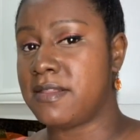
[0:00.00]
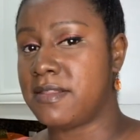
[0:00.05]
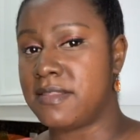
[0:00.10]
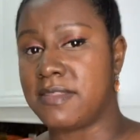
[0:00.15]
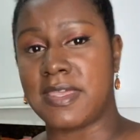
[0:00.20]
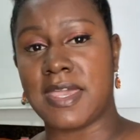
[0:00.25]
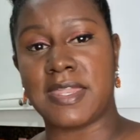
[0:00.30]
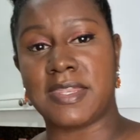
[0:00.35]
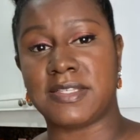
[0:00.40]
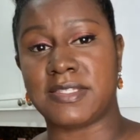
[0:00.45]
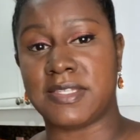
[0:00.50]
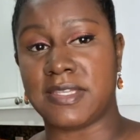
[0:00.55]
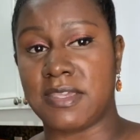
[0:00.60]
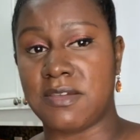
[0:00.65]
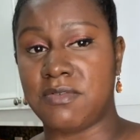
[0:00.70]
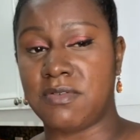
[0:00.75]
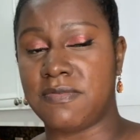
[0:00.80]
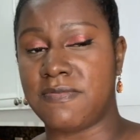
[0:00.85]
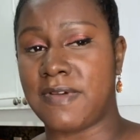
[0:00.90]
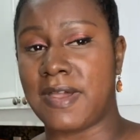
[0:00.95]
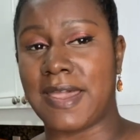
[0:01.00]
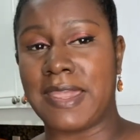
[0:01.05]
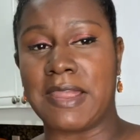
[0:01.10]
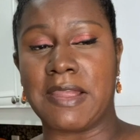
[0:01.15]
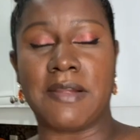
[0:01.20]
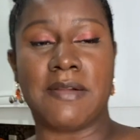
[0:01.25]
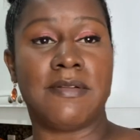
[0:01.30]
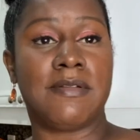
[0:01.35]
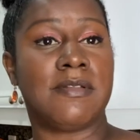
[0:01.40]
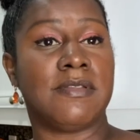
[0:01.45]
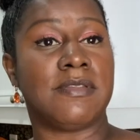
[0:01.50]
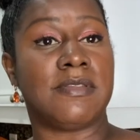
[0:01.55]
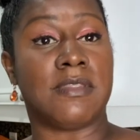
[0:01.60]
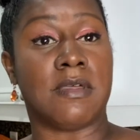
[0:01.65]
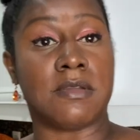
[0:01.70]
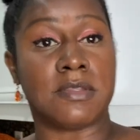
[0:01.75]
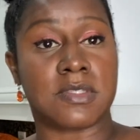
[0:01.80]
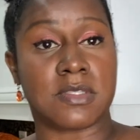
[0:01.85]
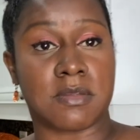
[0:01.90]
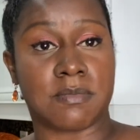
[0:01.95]
That is the humidifier.
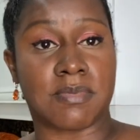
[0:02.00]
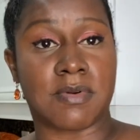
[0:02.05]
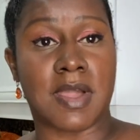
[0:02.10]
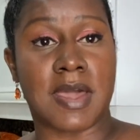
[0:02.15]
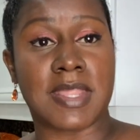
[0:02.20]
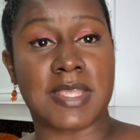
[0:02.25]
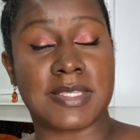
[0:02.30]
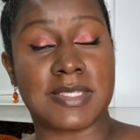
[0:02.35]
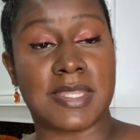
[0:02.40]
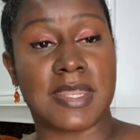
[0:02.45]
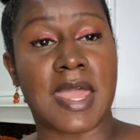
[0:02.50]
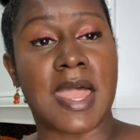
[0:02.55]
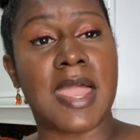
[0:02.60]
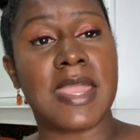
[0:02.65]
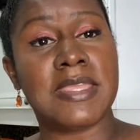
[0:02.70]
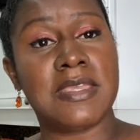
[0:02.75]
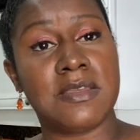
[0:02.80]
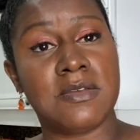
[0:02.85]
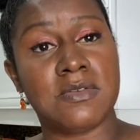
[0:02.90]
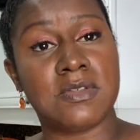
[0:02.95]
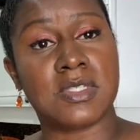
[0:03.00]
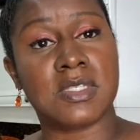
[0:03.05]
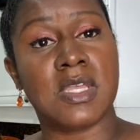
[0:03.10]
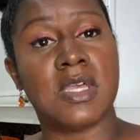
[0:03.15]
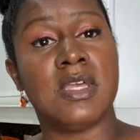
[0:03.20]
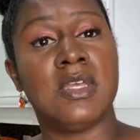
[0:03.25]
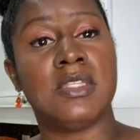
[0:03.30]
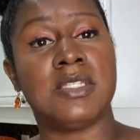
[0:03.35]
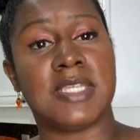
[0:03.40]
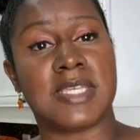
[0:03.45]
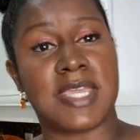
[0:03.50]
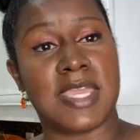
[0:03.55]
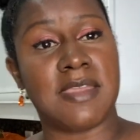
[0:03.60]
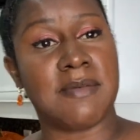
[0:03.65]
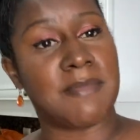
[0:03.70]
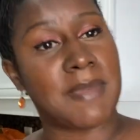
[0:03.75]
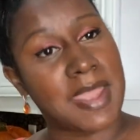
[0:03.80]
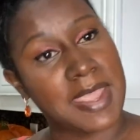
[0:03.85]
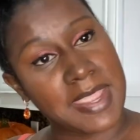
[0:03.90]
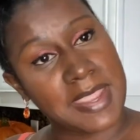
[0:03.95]
Those are the products that I use to
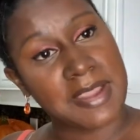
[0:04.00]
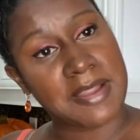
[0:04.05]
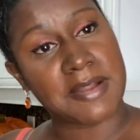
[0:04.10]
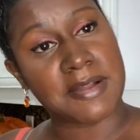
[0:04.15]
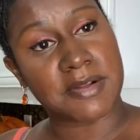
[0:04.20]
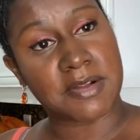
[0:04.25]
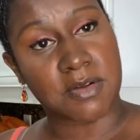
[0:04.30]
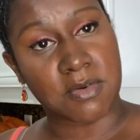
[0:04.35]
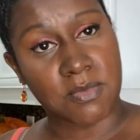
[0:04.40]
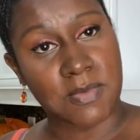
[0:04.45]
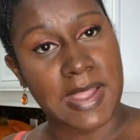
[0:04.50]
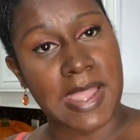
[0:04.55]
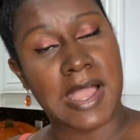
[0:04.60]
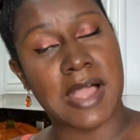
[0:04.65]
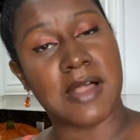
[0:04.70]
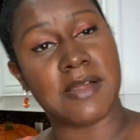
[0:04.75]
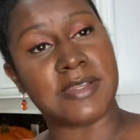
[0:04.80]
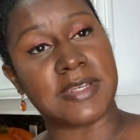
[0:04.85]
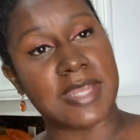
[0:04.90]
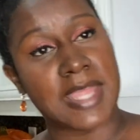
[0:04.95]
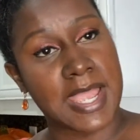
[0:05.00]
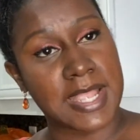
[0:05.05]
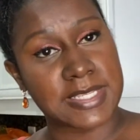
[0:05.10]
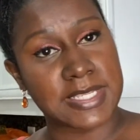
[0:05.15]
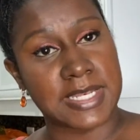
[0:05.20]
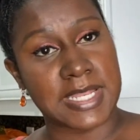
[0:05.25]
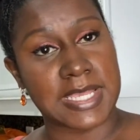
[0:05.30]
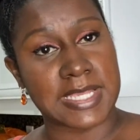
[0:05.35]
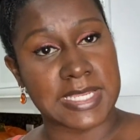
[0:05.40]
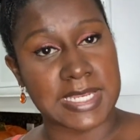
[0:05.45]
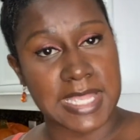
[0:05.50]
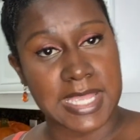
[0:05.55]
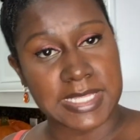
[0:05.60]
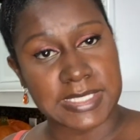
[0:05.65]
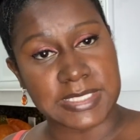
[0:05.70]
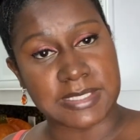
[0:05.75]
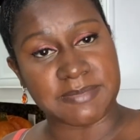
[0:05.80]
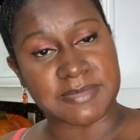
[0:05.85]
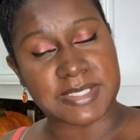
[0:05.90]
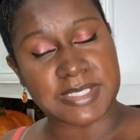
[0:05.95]
keep my hair corralled and acting like it
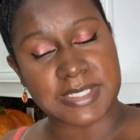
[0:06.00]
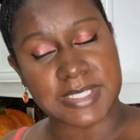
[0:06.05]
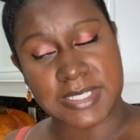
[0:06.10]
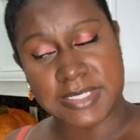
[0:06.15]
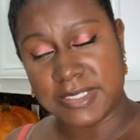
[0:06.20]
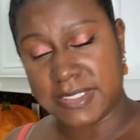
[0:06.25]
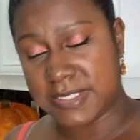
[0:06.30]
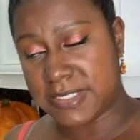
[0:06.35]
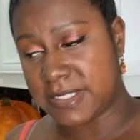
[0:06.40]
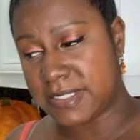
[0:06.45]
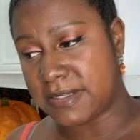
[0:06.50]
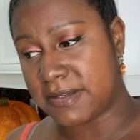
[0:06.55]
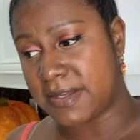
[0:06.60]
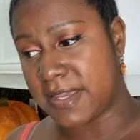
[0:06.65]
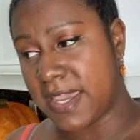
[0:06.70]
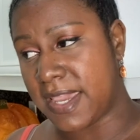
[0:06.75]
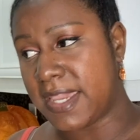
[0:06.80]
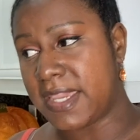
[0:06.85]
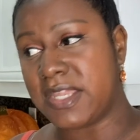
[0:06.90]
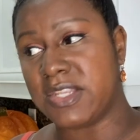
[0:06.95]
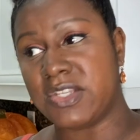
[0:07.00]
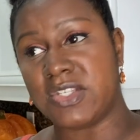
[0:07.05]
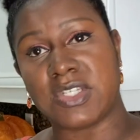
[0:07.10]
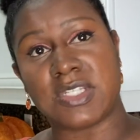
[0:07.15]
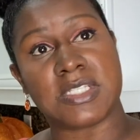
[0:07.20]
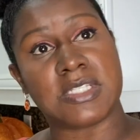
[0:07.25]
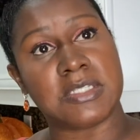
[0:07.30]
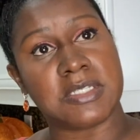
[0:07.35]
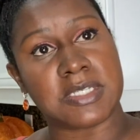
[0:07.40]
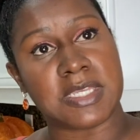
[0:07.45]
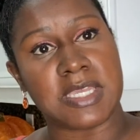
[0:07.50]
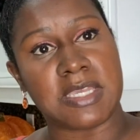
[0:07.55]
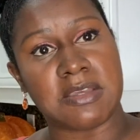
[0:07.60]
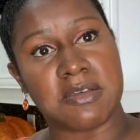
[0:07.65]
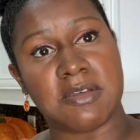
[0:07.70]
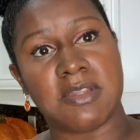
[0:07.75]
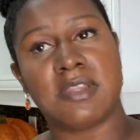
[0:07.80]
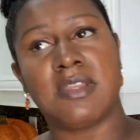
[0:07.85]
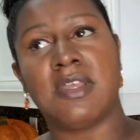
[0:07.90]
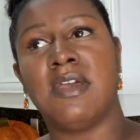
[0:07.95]
has some sense, okay? And just looking
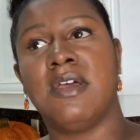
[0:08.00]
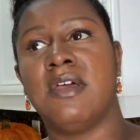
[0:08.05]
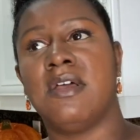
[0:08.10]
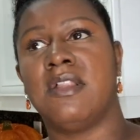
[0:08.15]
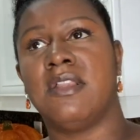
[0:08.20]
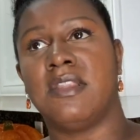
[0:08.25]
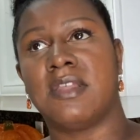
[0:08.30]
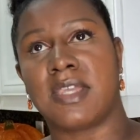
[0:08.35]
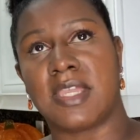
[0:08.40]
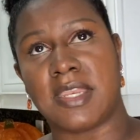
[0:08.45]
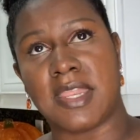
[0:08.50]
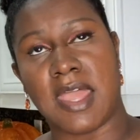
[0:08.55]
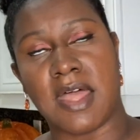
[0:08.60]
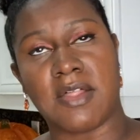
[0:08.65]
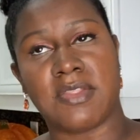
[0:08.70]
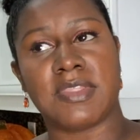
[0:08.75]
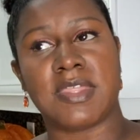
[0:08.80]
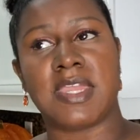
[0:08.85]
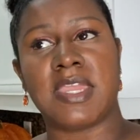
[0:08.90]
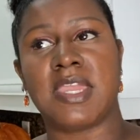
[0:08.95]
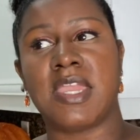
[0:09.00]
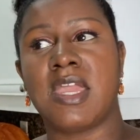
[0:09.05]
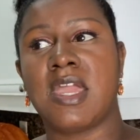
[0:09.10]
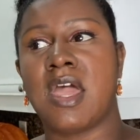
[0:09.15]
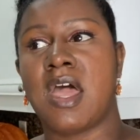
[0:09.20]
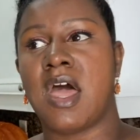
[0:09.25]
good, looking healthy.